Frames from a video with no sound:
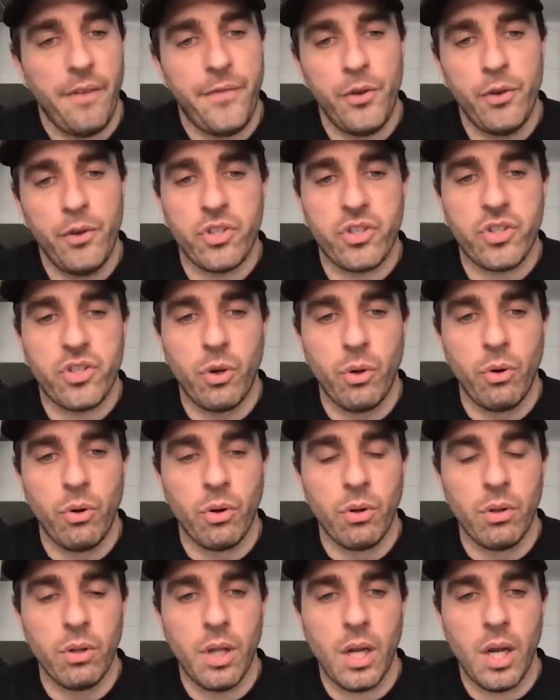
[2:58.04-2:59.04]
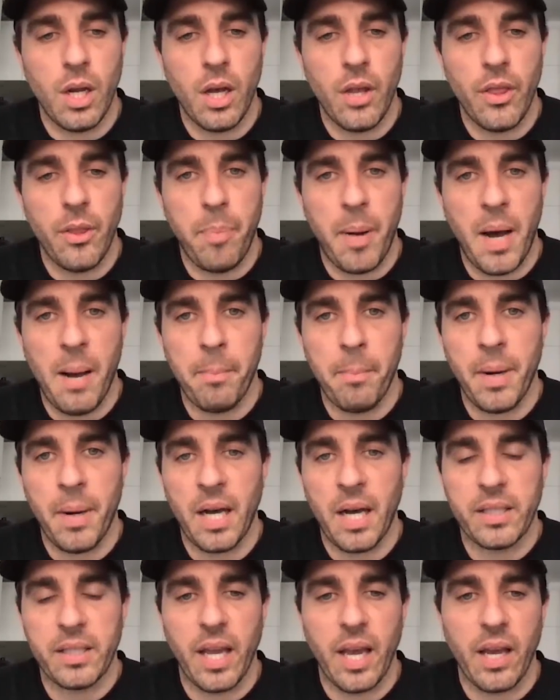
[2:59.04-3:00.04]
you just Google the Pomp
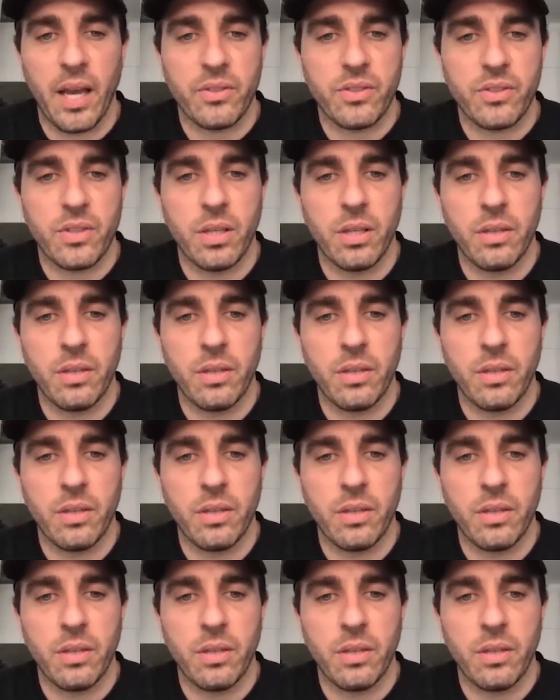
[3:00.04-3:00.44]
Podcast,